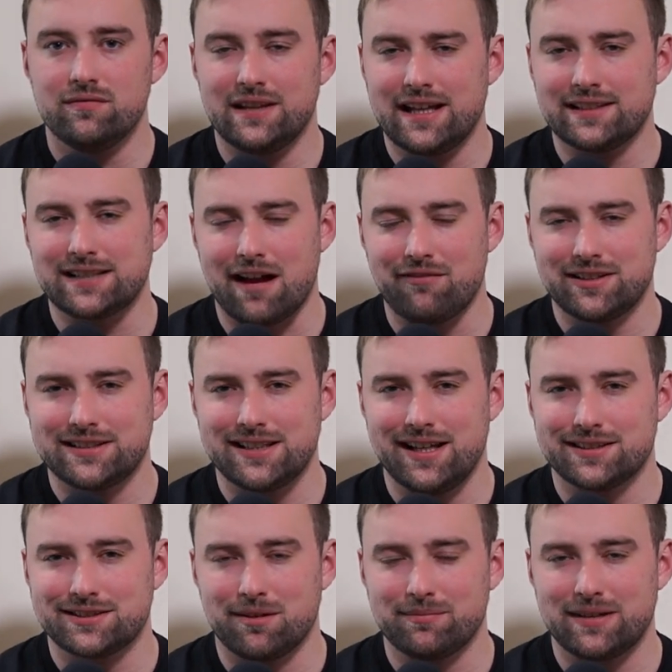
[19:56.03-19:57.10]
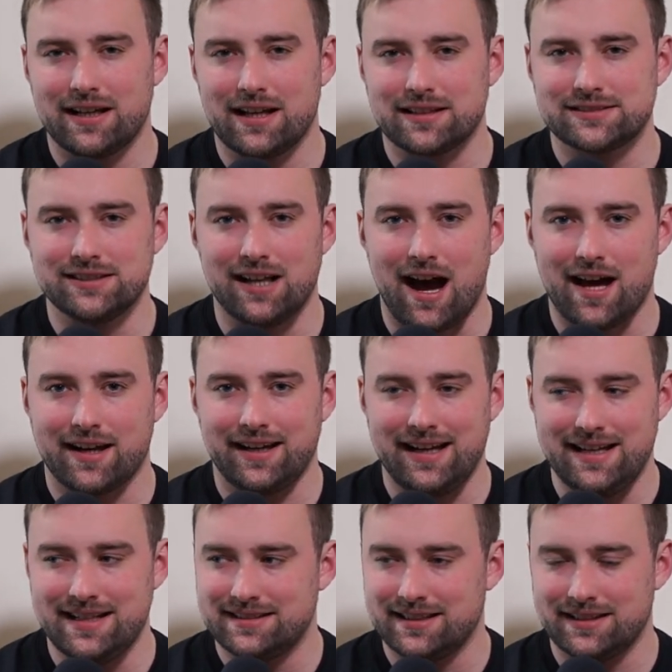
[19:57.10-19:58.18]
This obviously is something that's not
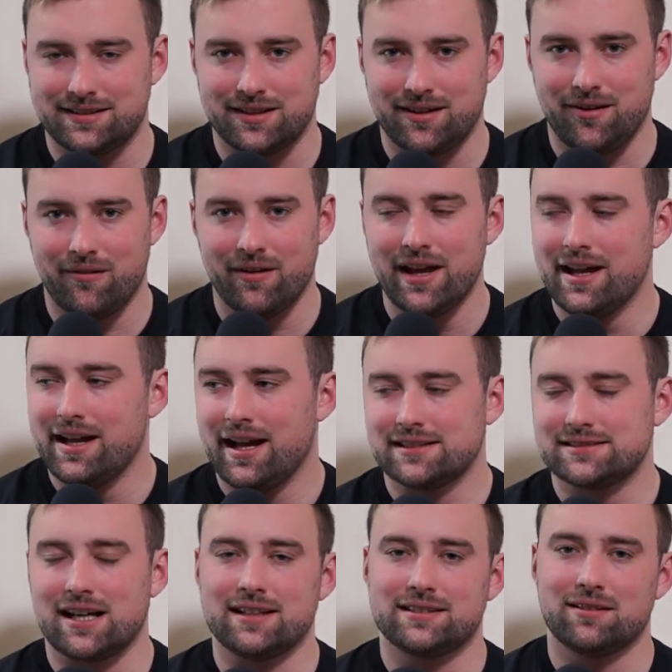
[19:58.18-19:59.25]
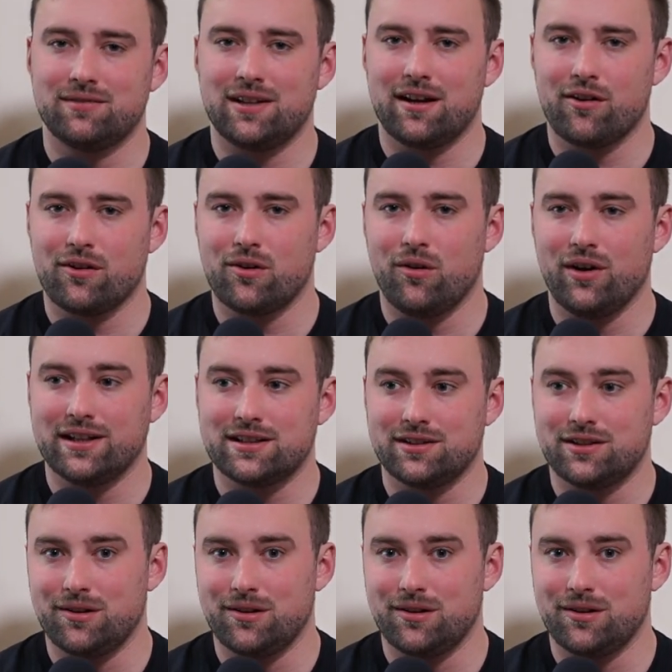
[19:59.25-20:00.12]
easy to do. It's not something you're going to